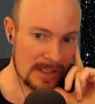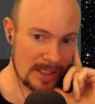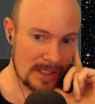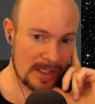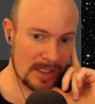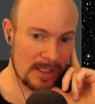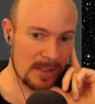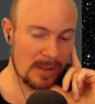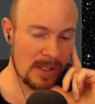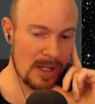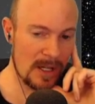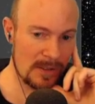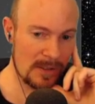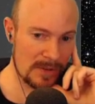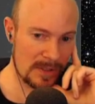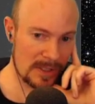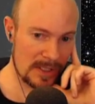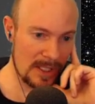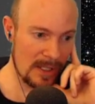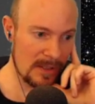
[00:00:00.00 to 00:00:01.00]
And kill auto
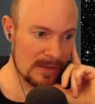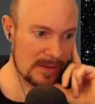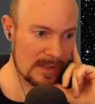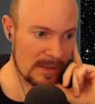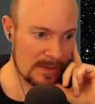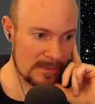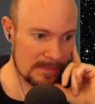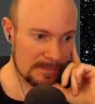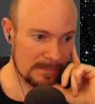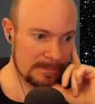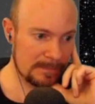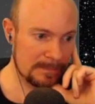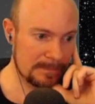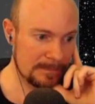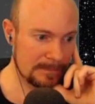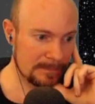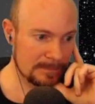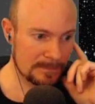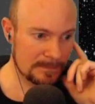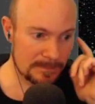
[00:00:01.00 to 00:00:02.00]
scouts.
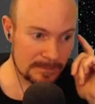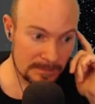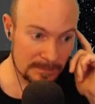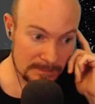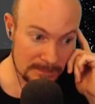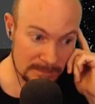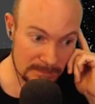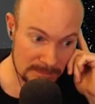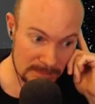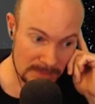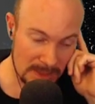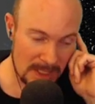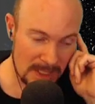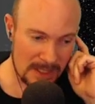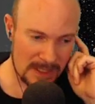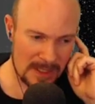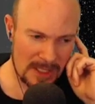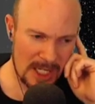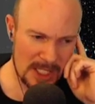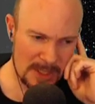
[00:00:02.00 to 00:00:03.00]

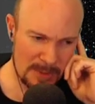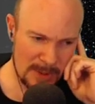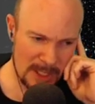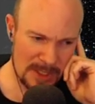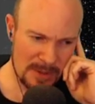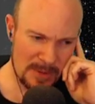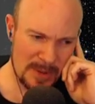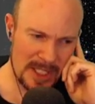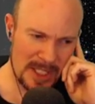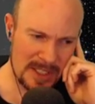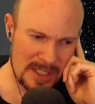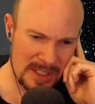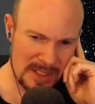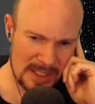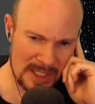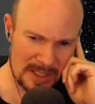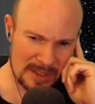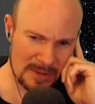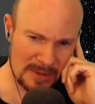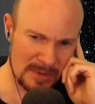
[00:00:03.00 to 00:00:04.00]
Dies way too easy in
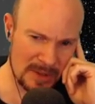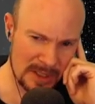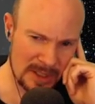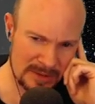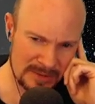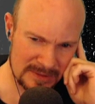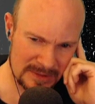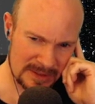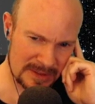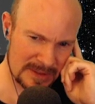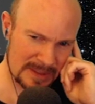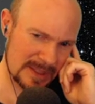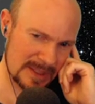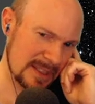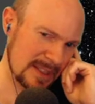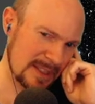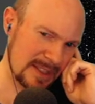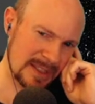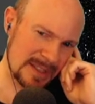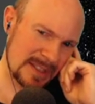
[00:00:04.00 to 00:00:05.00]
sector one.
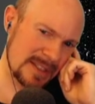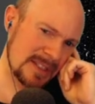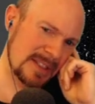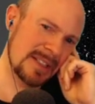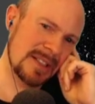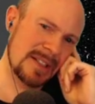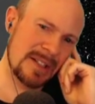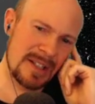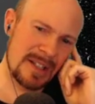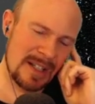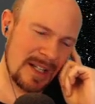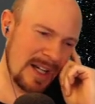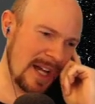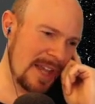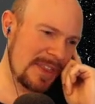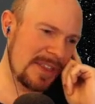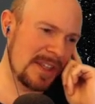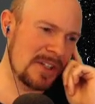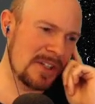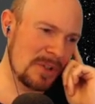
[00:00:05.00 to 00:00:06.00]

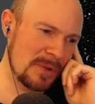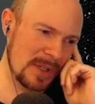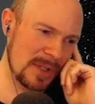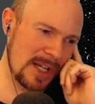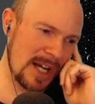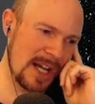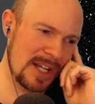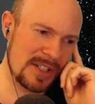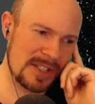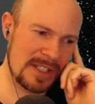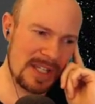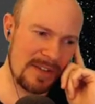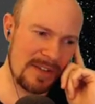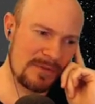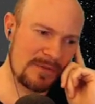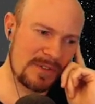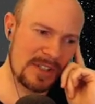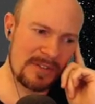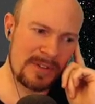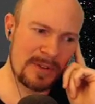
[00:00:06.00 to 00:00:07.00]
I think you and I just
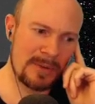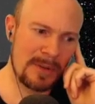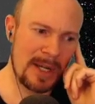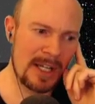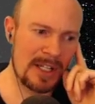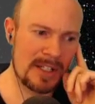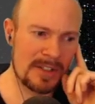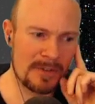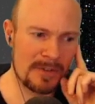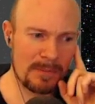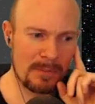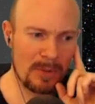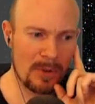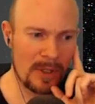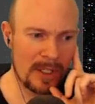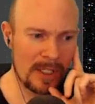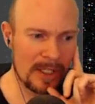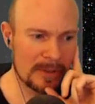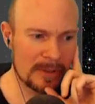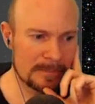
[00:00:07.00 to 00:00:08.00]
have different ratings for
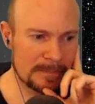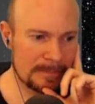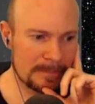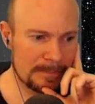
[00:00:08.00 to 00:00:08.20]
boarding.